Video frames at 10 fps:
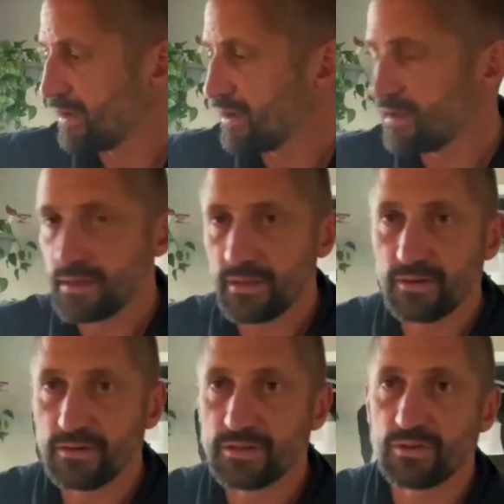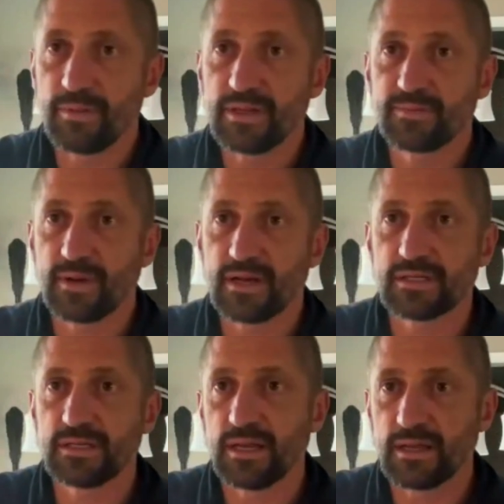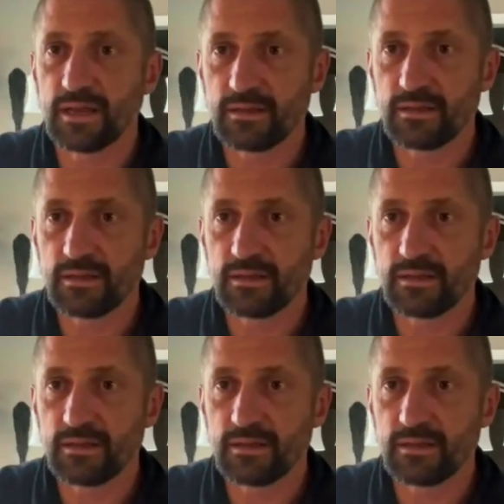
the other soy-based product today, again,